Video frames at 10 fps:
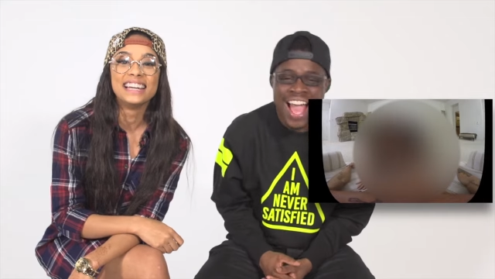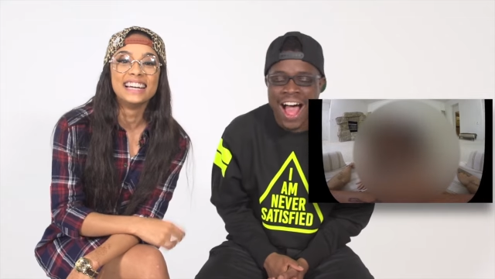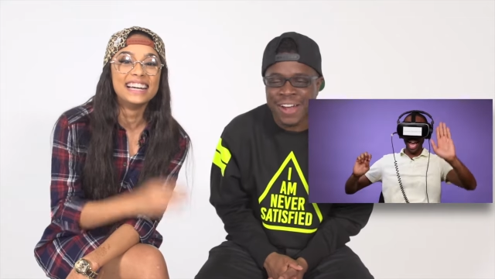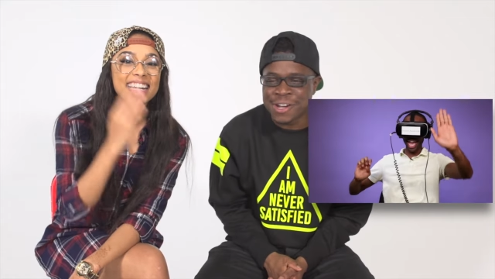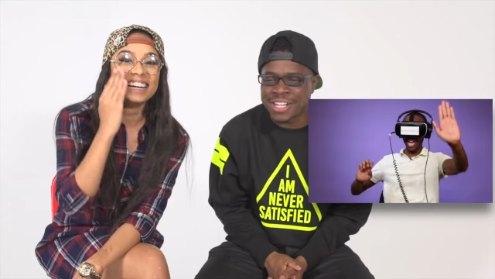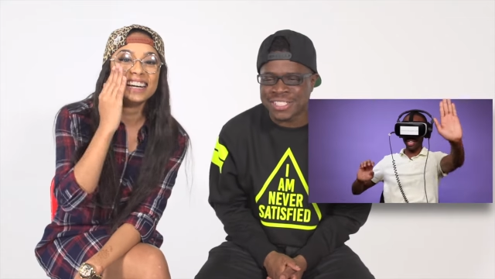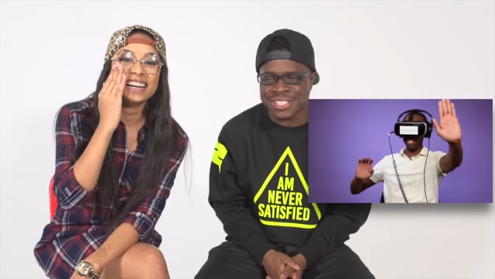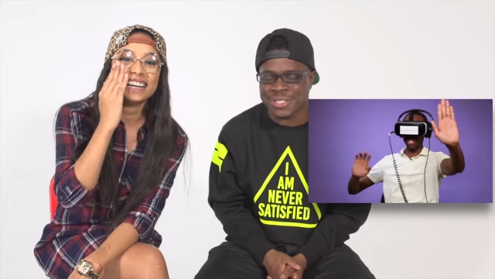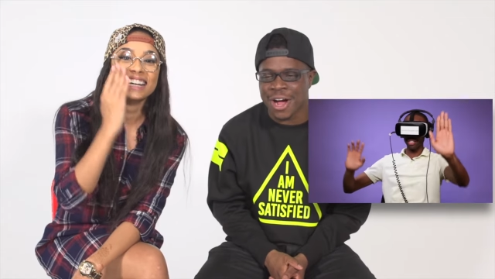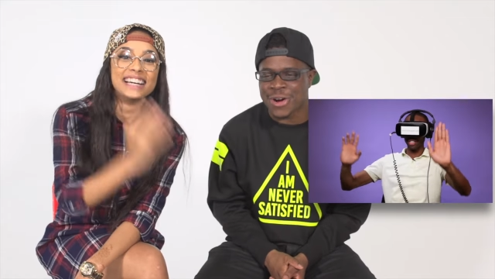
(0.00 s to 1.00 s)
Speaker 1: I don't know. It's
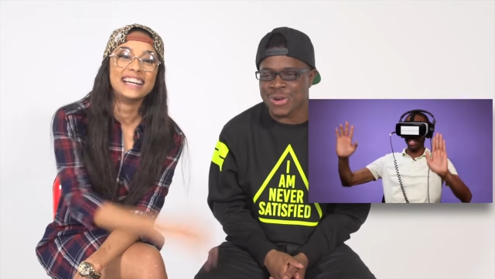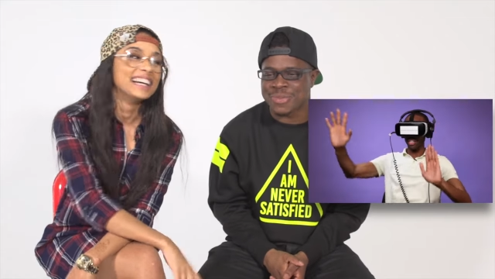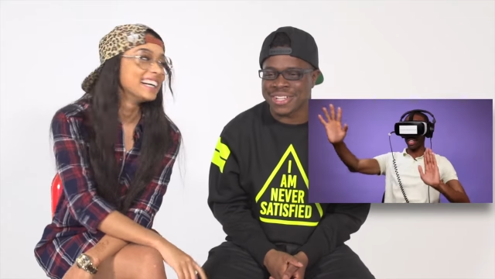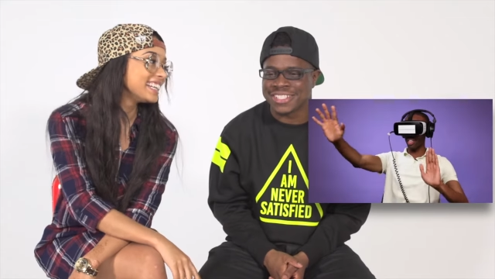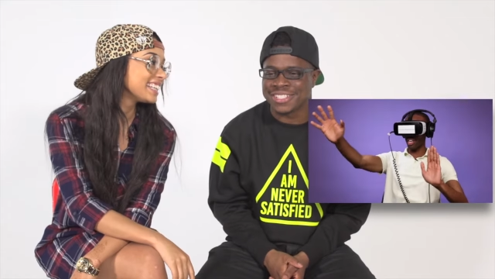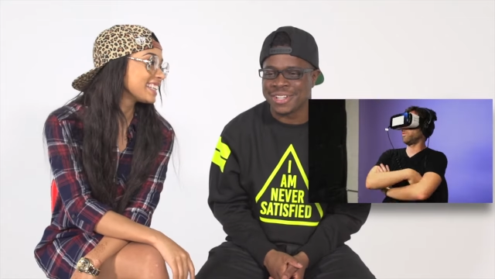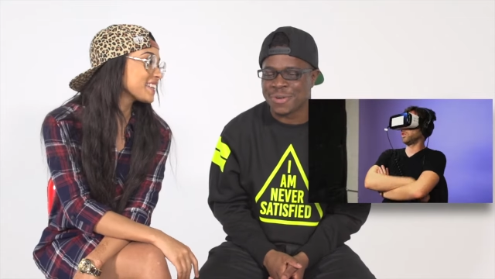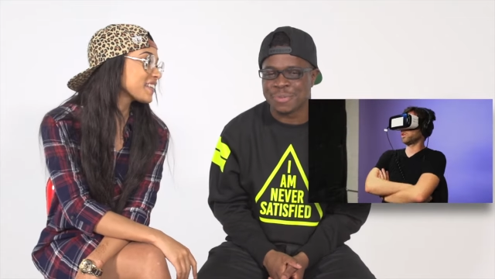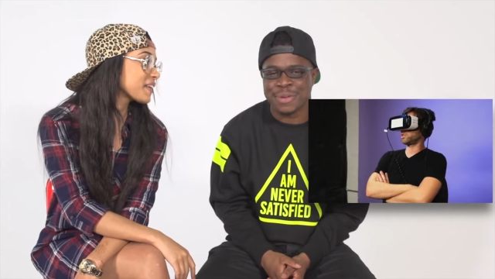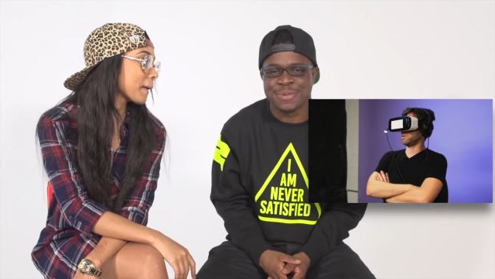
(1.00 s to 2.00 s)
just awkward because you
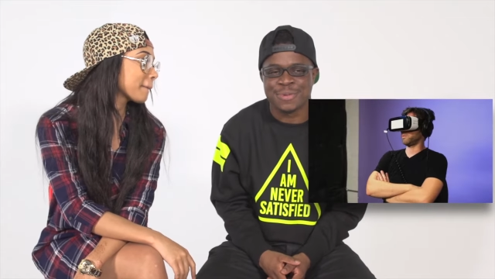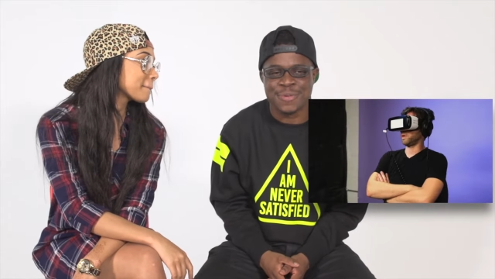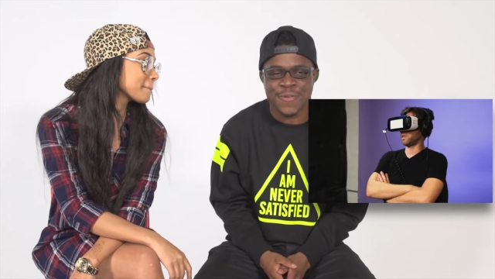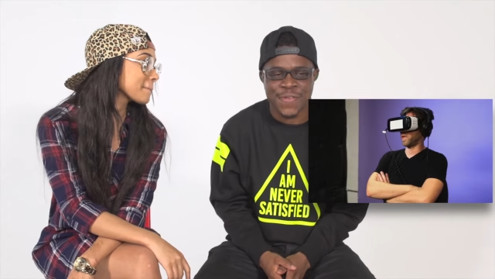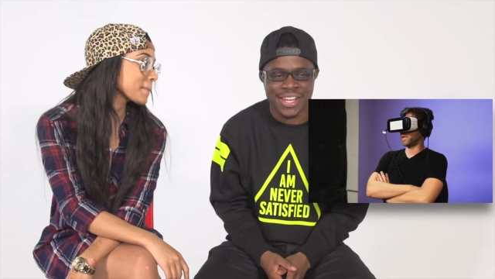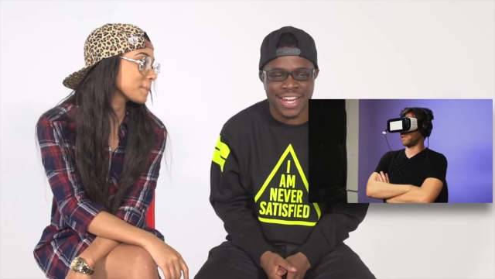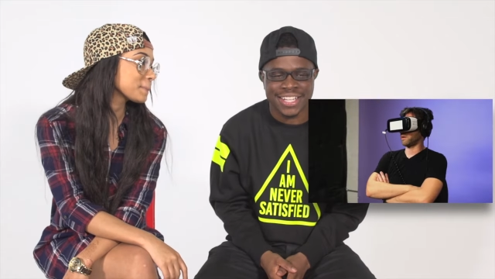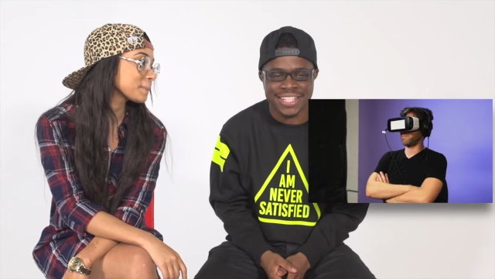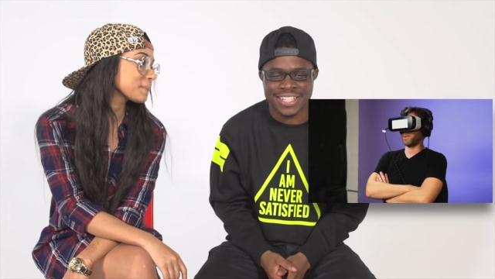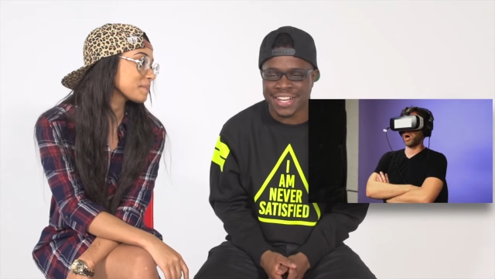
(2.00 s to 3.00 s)
know when people
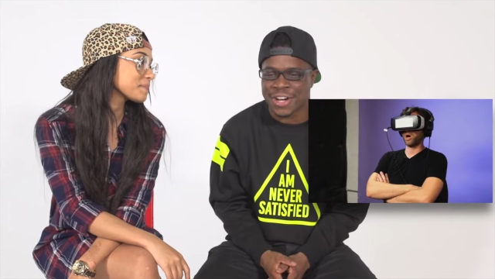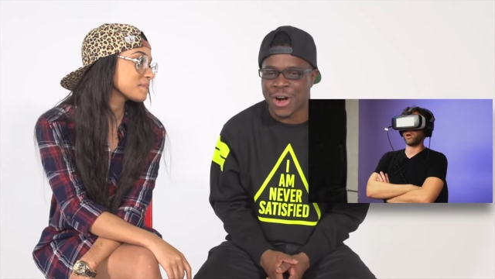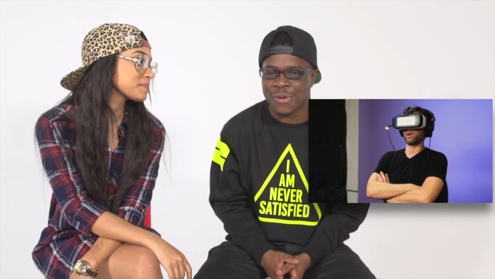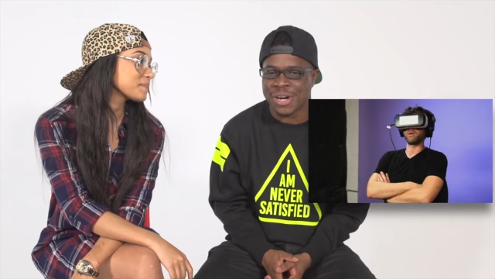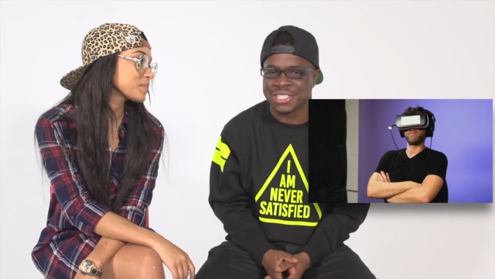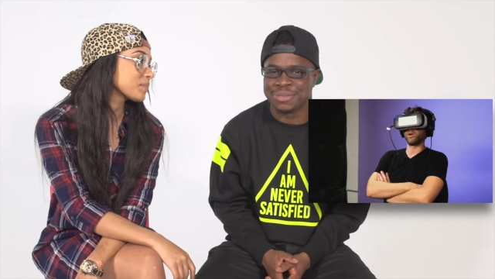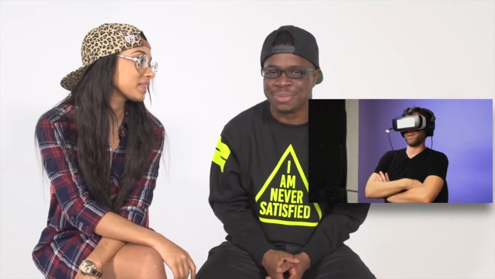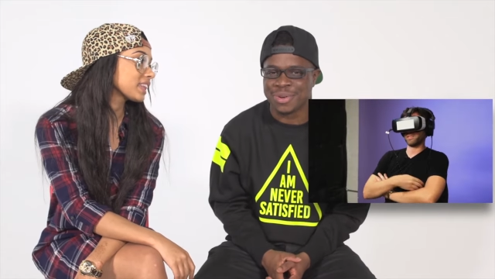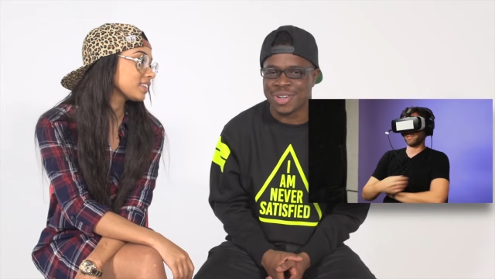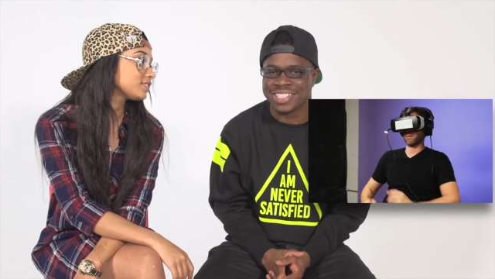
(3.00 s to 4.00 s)
like get caught watching
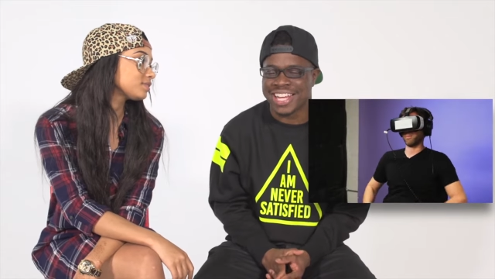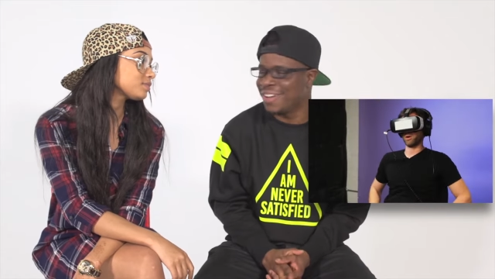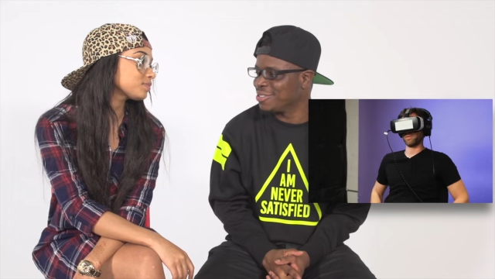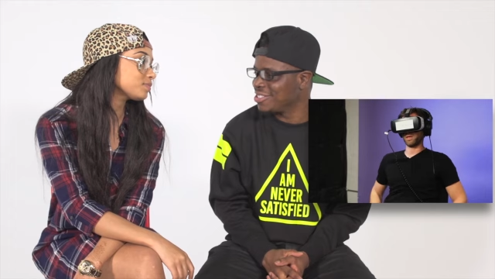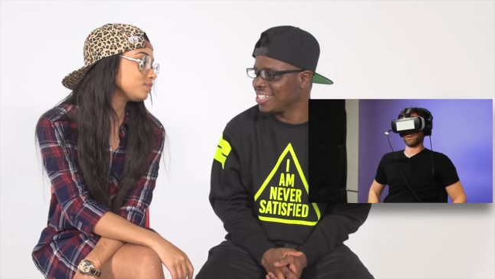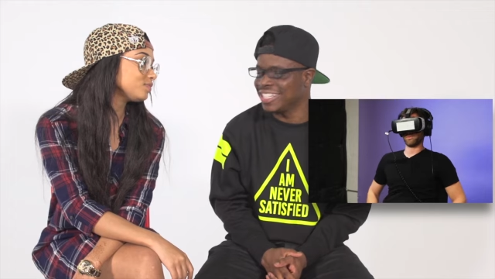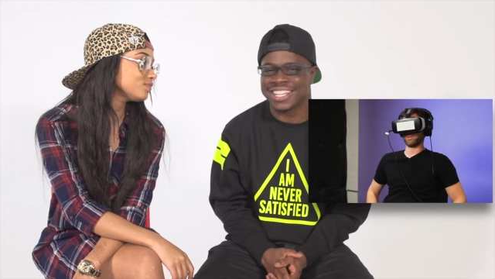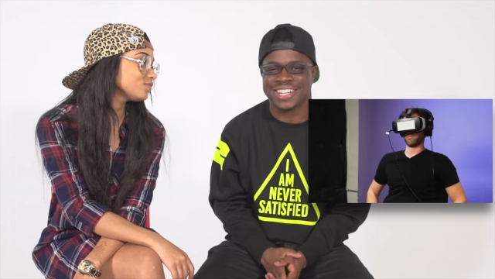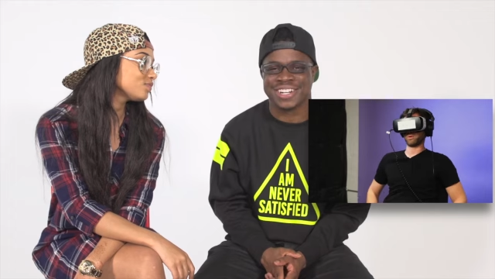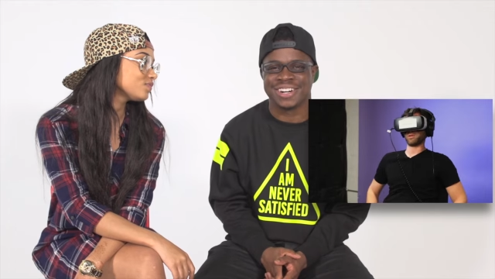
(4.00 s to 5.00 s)
porn now, they're gonna
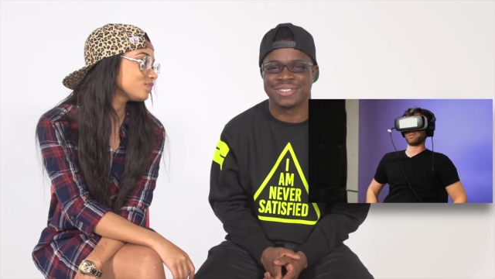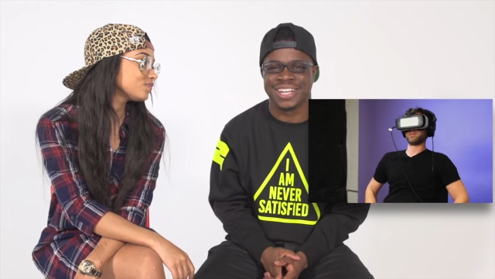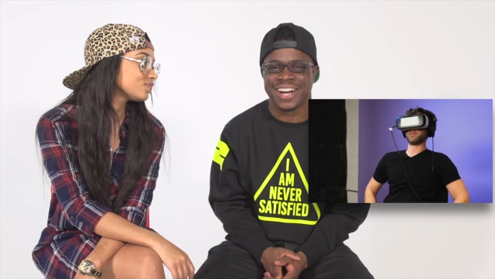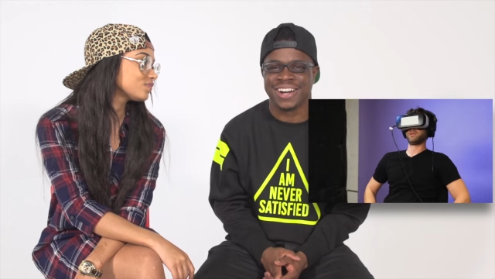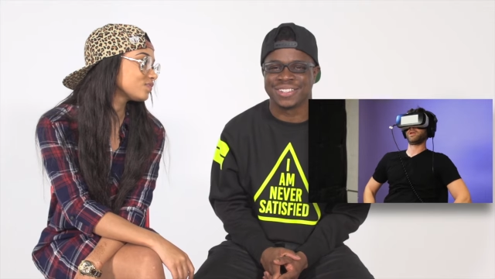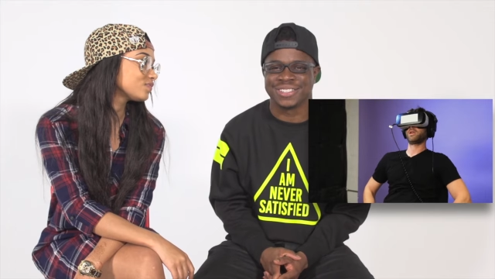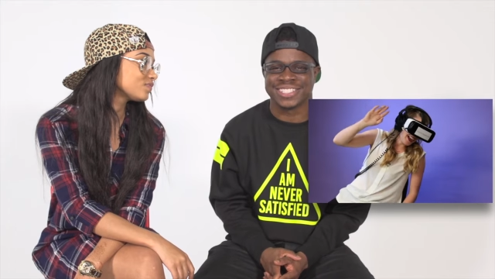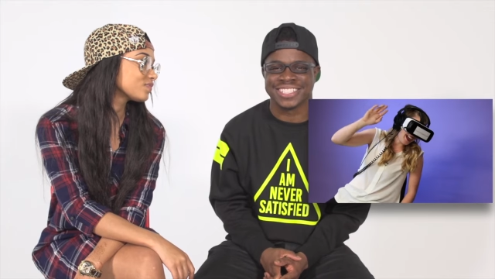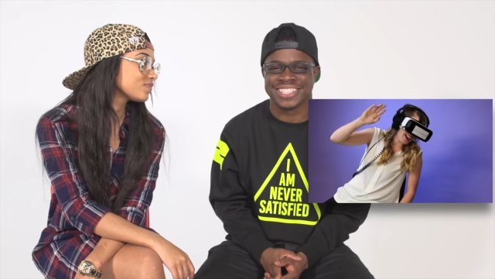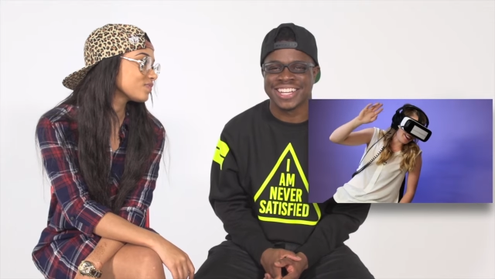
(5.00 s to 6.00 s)
get caught with goggles, and